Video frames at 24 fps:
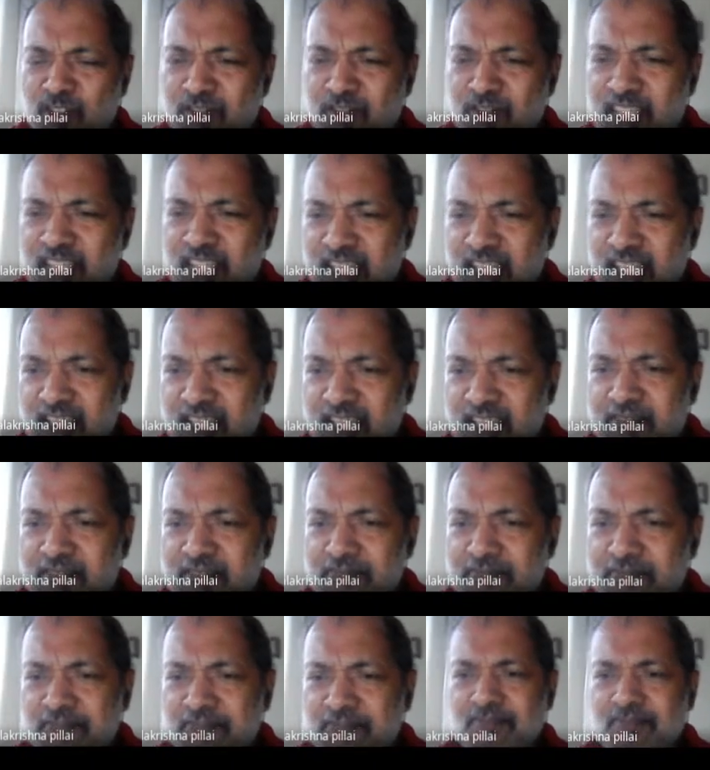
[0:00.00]
very clear,
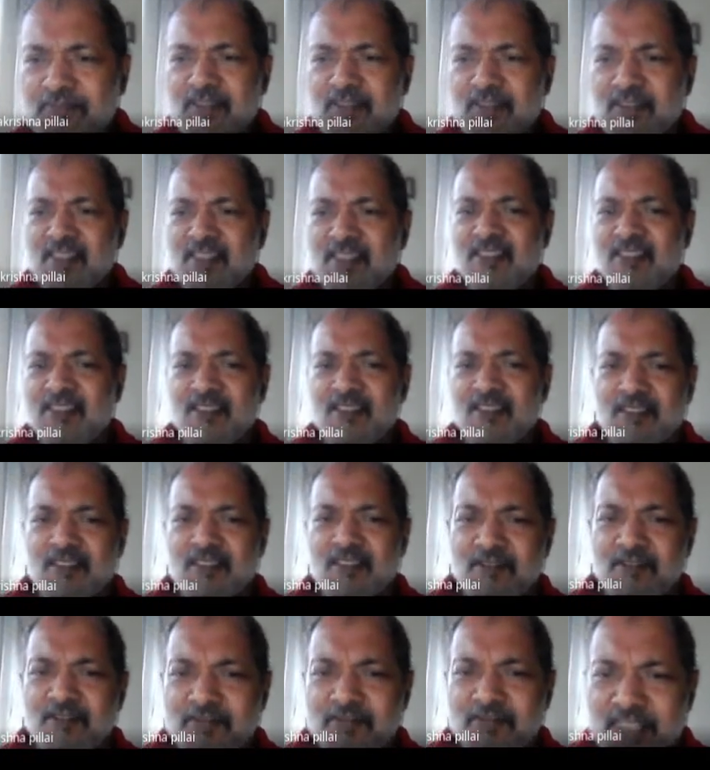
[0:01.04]

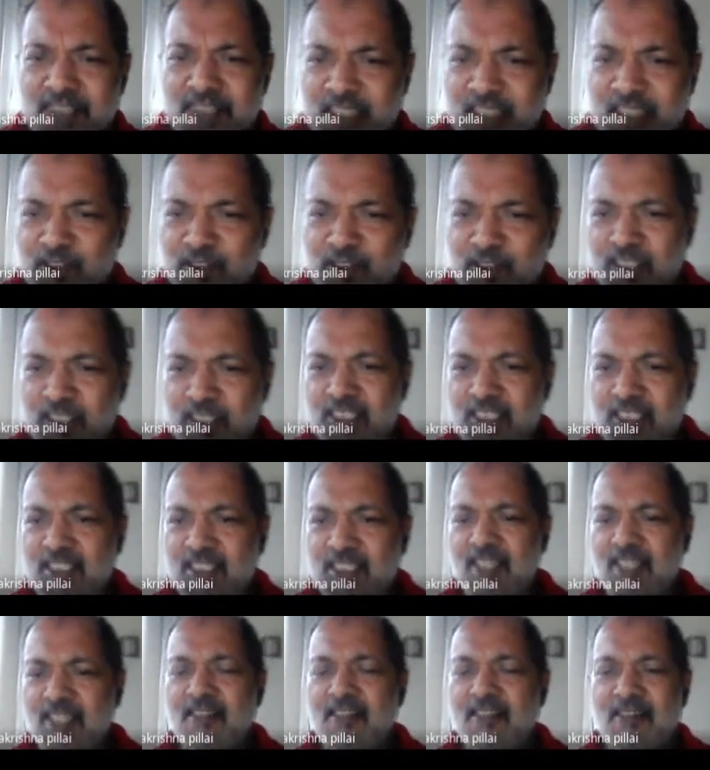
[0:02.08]
so try to adjust
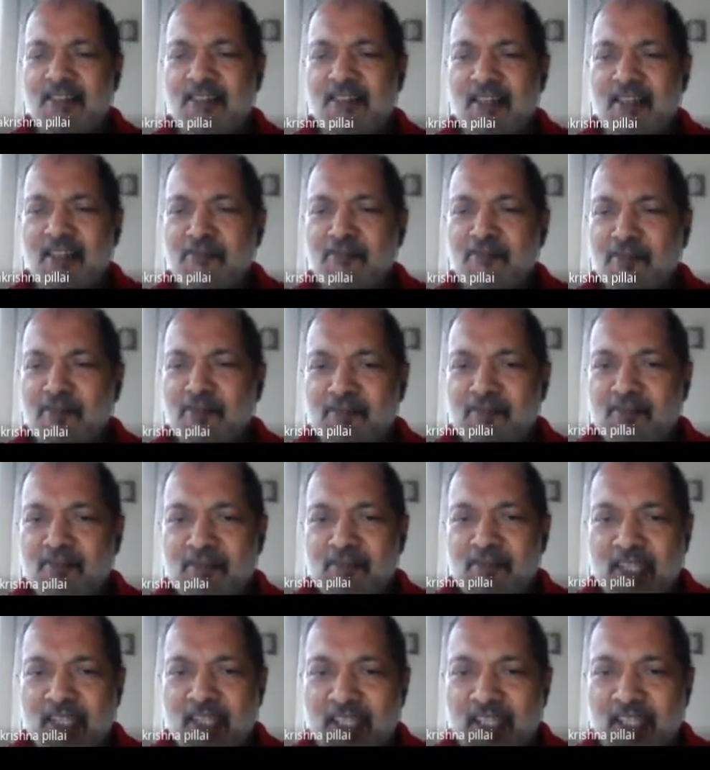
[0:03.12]
that. I'm
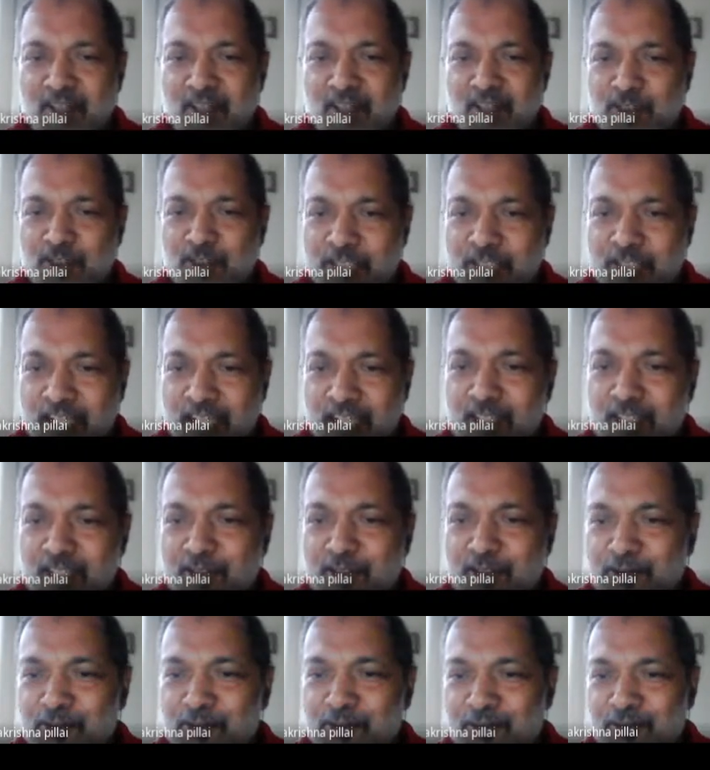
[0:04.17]
like I had to struggle
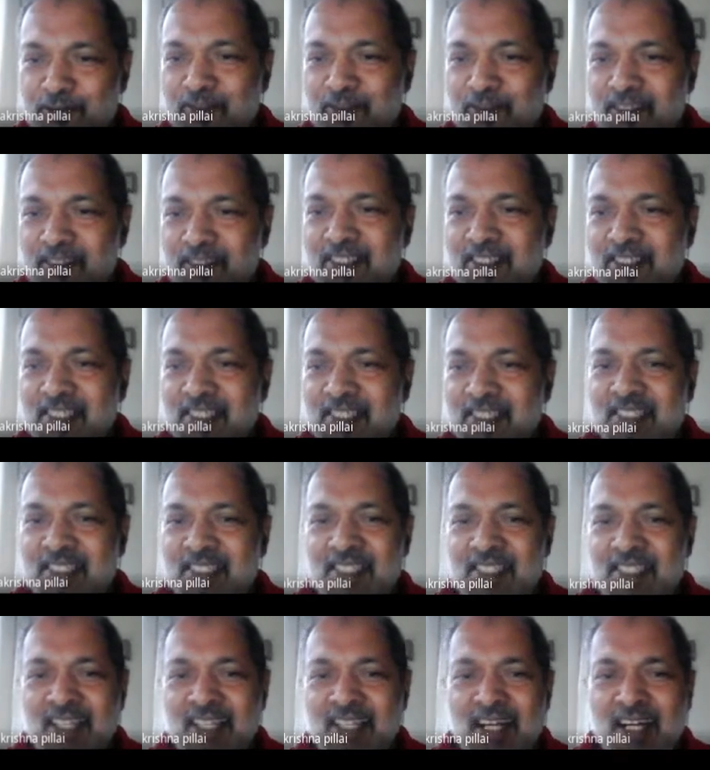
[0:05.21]
to.
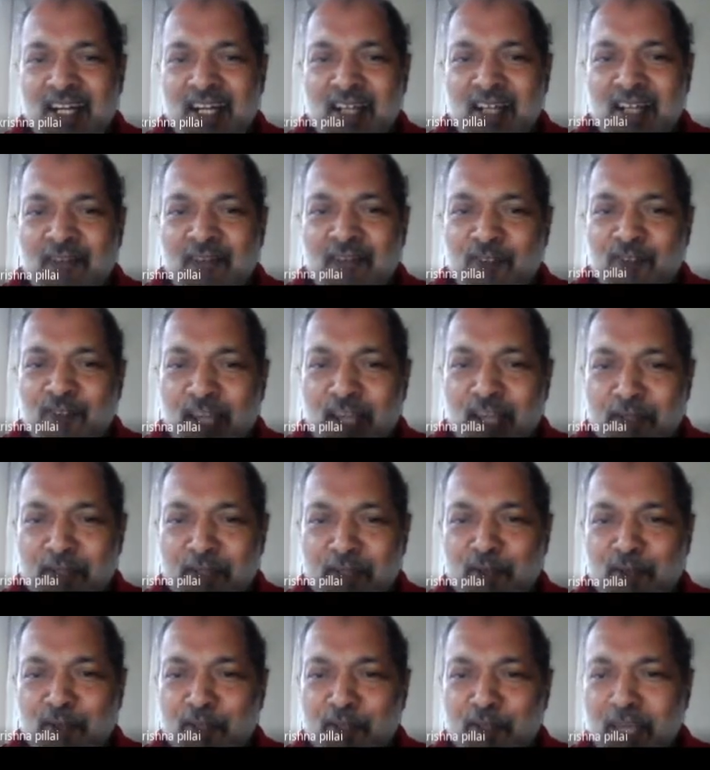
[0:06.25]
After all, I'm an
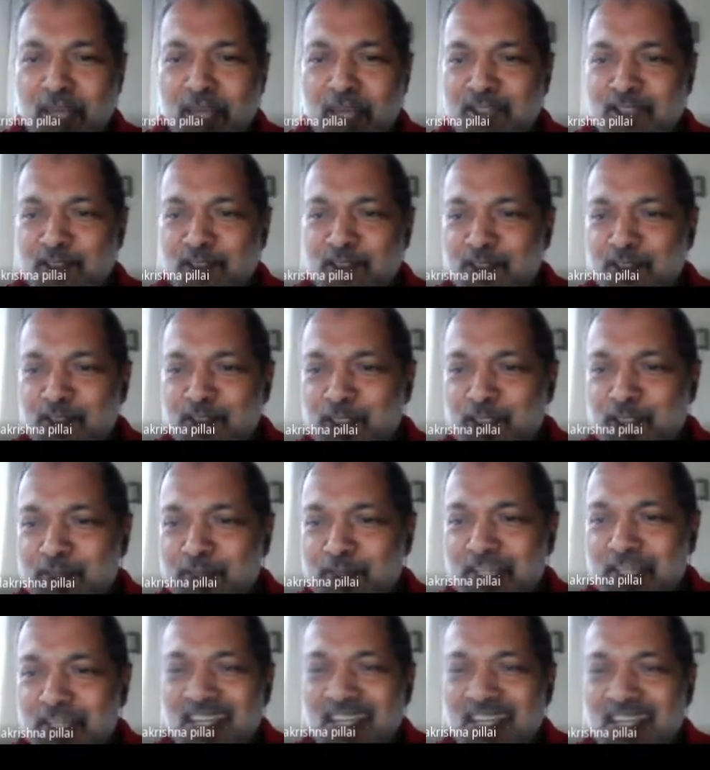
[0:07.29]
old man, so you should
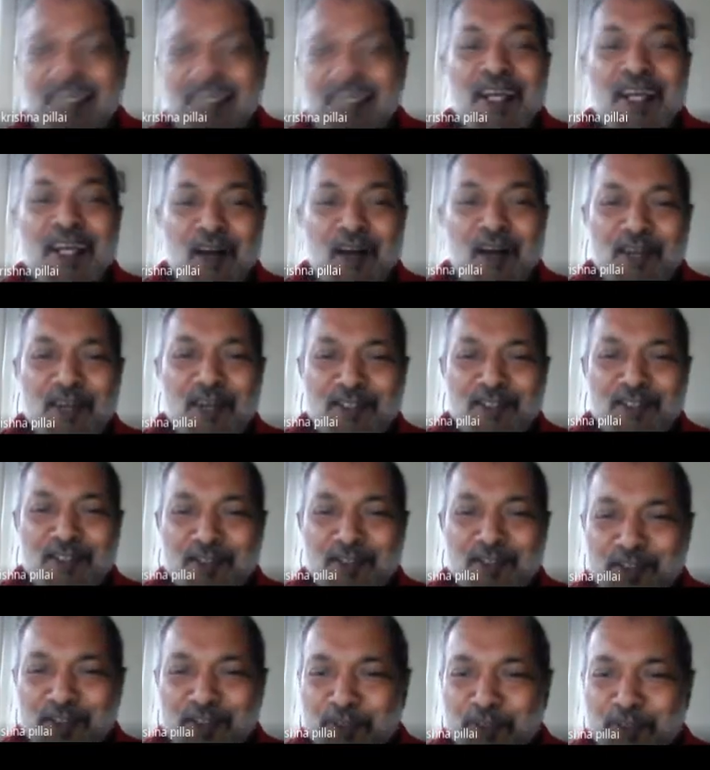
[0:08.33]
be, or
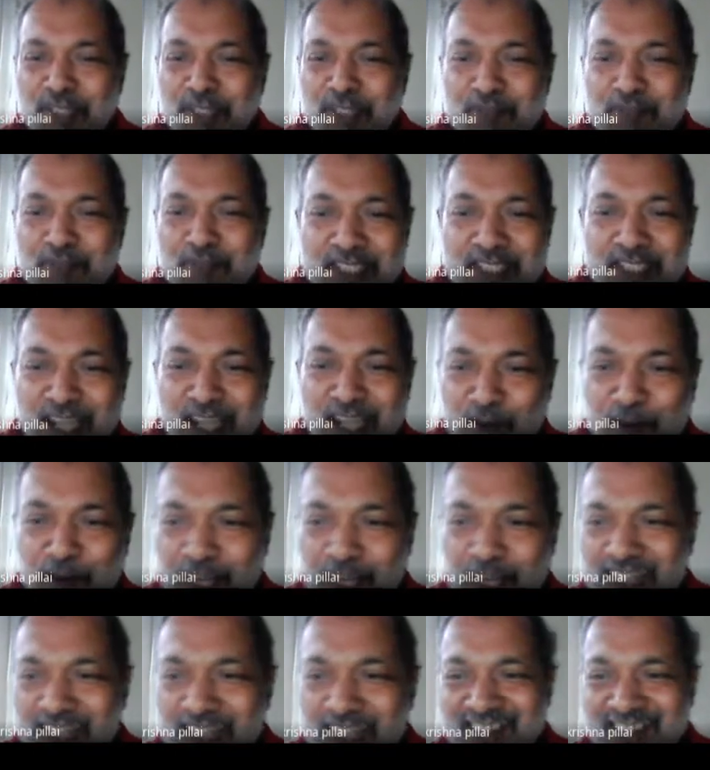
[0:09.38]
you speak bit
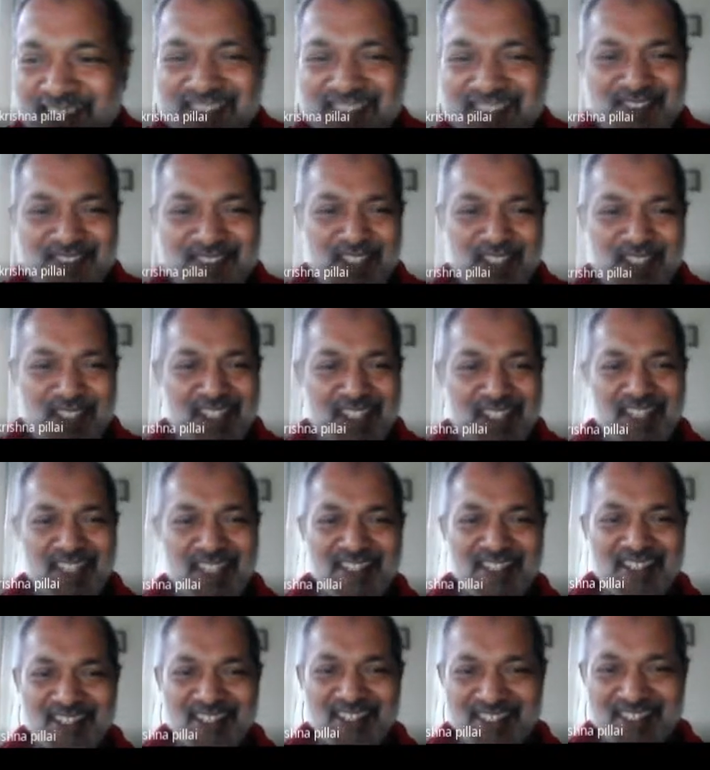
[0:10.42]
loudly so that I
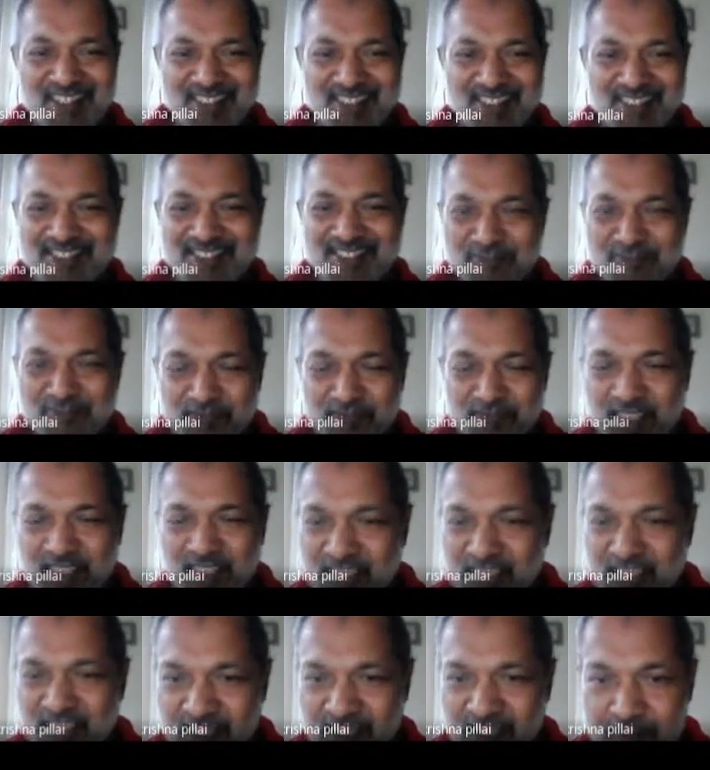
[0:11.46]
hear.
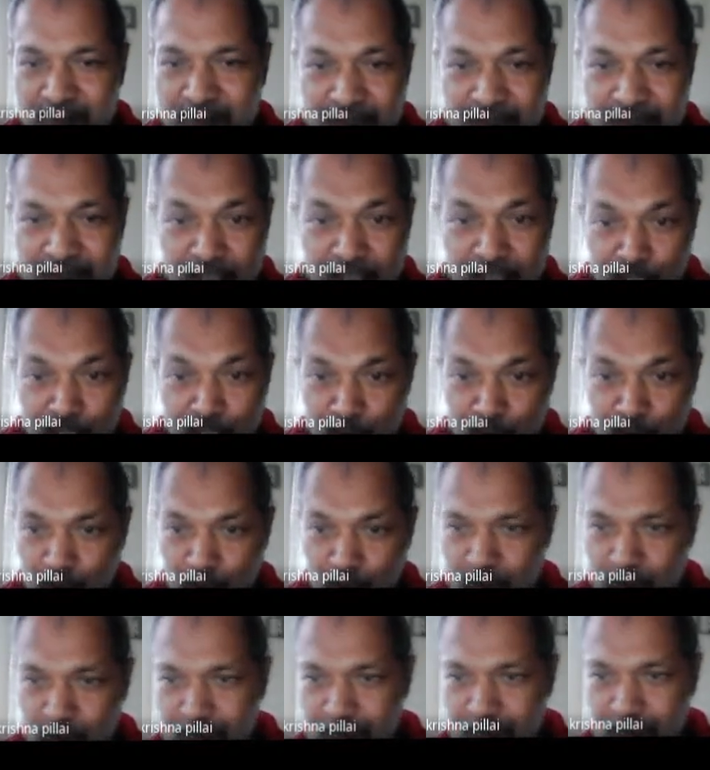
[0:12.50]
Yeah.
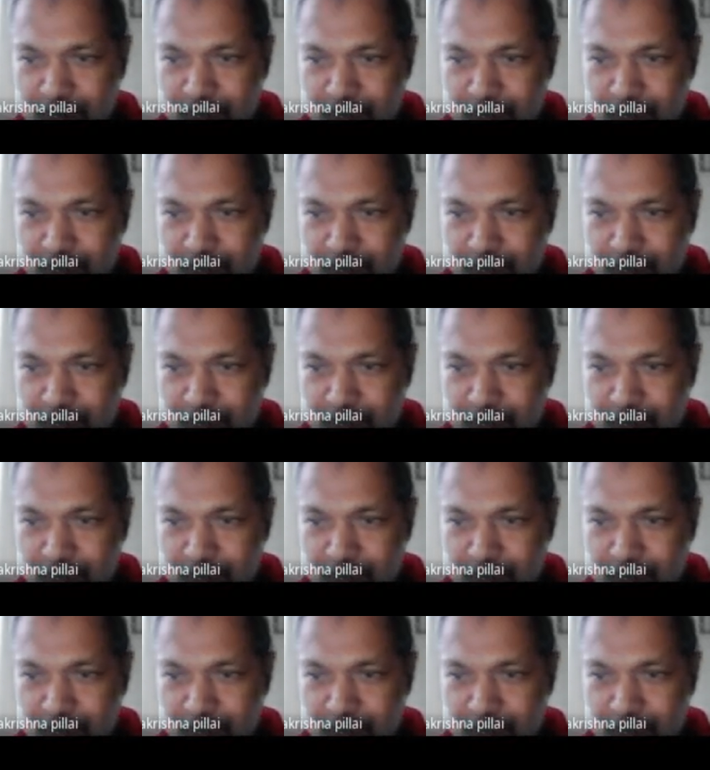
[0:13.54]
So